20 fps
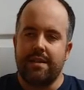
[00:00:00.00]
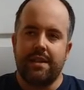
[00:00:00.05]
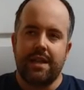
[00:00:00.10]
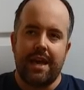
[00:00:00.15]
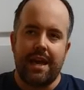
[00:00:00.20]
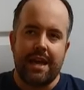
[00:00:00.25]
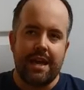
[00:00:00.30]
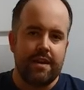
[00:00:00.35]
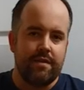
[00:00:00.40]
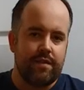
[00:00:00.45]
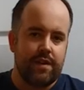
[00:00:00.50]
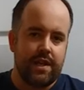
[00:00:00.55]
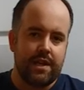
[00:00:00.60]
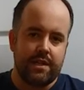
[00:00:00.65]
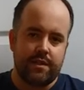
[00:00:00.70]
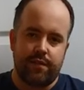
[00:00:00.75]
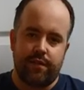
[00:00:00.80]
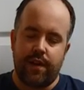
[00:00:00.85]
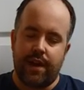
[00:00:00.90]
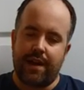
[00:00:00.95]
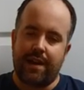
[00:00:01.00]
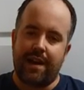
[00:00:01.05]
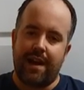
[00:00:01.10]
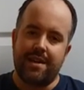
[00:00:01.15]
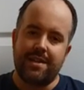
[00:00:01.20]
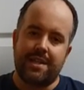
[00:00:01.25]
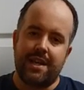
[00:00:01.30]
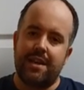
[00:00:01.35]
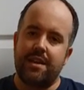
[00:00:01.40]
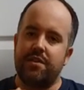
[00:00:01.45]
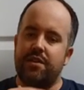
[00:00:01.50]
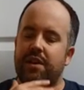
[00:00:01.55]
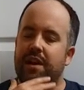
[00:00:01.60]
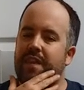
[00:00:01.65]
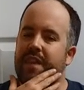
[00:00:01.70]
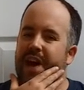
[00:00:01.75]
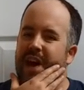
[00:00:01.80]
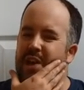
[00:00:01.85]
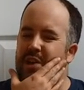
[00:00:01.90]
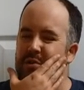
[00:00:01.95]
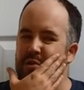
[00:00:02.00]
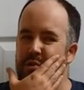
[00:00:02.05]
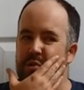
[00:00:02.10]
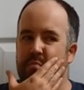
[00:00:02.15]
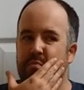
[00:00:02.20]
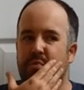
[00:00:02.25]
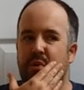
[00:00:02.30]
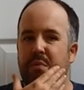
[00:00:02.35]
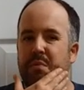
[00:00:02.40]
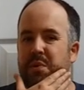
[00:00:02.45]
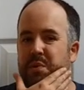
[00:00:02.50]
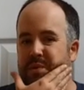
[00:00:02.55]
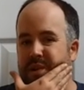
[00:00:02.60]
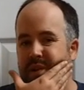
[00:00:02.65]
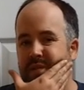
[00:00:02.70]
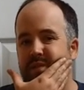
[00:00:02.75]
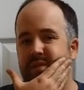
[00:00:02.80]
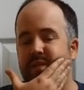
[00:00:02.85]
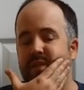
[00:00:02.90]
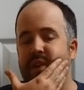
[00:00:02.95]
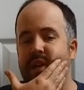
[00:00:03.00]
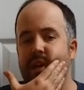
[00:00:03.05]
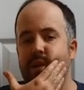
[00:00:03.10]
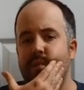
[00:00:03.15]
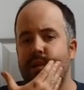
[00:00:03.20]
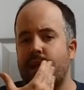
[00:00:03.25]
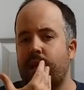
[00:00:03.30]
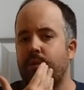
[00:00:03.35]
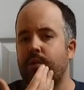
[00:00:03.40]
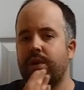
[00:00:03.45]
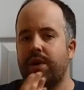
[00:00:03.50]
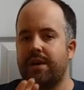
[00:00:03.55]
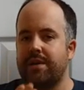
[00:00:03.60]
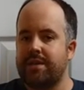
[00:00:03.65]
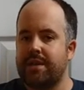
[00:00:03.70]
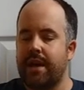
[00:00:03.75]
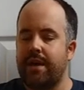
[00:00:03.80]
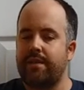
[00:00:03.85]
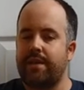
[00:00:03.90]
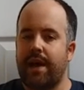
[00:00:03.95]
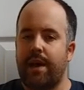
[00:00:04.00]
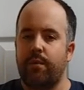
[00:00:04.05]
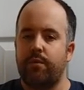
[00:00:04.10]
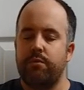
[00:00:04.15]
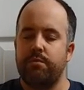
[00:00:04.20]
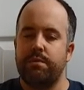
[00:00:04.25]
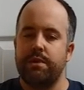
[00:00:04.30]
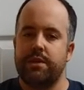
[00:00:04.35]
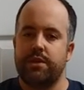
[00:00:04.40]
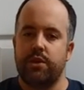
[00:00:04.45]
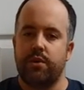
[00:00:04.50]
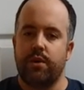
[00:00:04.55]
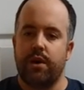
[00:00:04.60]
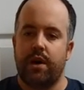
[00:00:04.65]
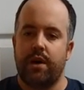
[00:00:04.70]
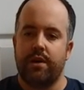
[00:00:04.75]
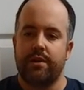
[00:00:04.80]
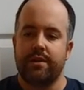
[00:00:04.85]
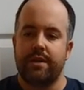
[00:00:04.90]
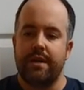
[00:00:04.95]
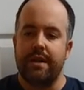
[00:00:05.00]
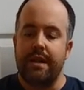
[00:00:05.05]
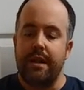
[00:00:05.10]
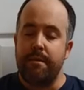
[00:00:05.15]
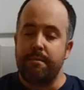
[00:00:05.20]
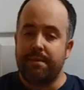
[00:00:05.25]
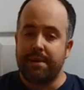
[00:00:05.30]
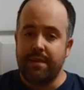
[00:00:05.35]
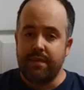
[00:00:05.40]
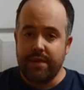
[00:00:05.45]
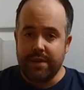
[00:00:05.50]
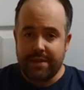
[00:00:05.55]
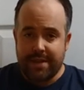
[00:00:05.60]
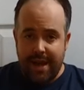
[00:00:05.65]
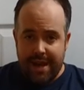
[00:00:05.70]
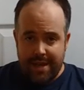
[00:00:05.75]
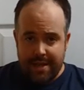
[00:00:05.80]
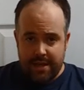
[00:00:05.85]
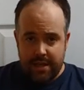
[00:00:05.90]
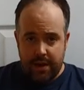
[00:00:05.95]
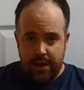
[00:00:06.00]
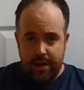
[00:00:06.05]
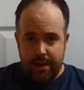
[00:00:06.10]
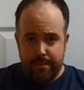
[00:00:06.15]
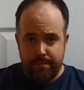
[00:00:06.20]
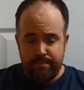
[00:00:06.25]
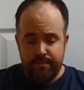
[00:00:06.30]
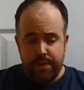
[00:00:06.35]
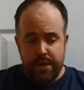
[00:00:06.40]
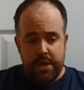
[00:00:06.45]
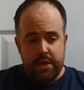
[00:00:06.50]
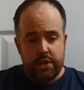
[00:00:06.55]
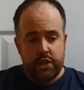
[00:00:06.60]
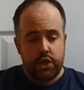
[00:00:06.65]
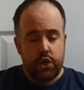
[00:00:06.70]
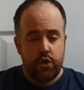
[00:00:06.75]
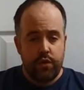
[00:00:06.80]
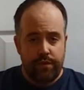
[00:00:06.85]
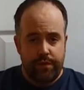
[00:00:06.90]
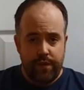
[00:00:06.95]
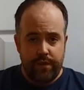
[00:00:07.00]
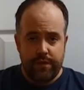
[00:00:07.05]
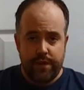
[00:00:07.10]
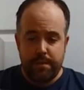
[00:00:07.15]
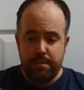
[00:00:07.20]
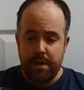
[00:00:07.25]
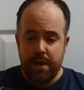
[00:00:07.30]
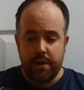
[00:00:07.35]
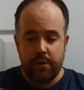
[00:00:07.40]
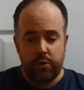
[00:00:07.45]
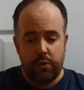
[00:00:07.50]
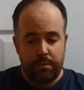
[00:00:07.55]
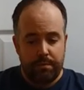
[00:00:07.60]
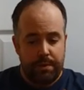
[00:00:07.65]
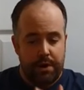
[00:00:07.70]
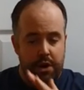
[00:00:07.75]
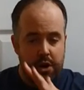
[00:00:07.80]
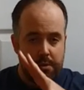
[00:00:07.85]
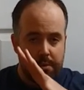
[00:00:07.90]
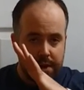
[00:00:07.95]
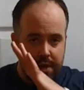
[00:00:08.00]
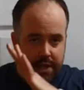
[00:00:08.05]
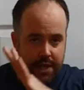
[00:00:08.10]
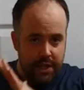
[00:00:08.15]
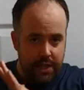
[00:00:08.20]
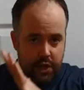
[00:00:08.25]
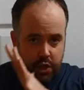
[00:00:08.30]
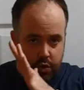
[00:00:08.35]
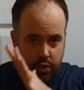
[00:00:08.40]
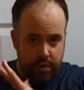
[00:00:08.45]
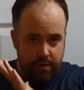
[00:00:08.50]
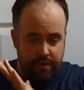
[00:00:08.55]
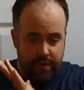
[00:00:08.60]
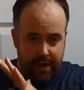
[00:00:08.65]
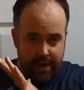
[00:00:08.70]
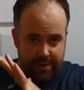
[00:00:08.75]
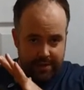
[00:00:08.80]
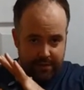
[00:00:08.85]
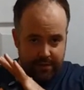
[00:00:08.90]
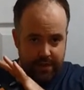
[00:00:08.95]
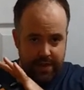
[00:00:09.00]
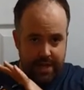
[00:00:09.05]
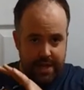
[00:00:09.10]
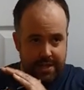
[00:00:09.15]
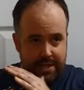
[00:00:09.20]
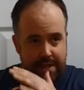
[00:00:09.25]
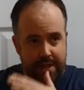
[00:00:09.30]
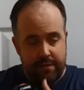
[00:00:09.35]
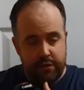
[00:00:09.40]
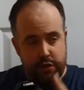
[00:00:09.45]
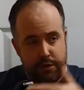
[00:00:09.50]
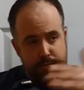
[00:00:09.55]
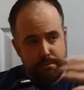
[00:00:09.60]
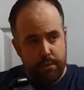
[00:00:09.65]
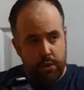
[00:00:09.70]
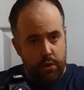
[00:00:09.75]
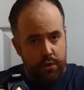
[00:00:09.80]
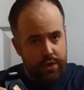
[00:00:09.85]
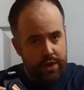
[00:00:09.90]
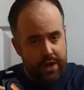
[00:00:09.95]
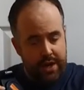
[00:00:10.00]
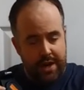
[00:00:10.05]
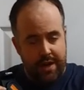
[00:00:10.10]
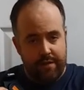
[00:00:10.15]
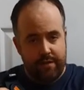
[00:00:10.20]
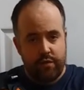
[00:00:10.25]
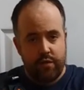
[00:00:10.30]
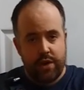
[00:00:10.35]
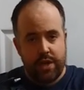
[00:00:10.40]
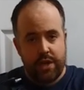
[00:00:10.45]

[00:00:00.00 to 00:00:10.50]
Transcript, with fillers: in the evenings, floodlights, anything like that, you, you probably would have to forget about that one, guys. That that would be too hard. But in the daytime, 250 mil, bearing in mind you get the crop factor for this, gives you more than enough